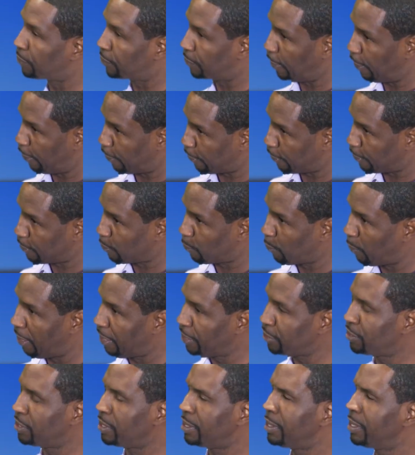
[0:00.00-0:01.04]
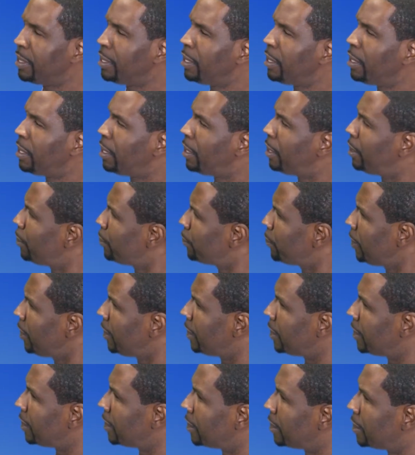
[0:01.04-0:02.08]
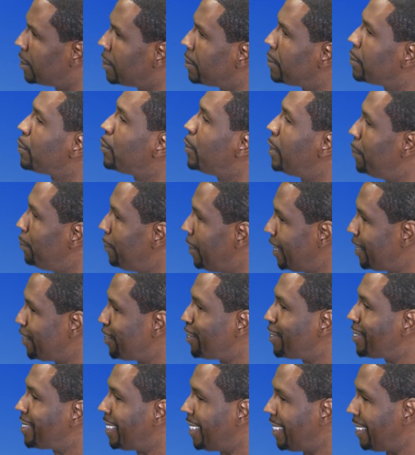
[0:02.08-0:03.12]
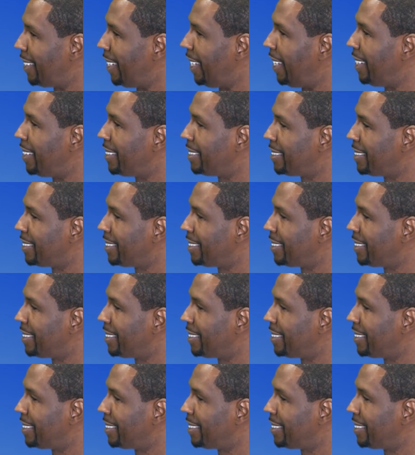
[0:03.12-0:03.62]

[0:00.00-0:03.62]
Third question, oh really? What makes you say that?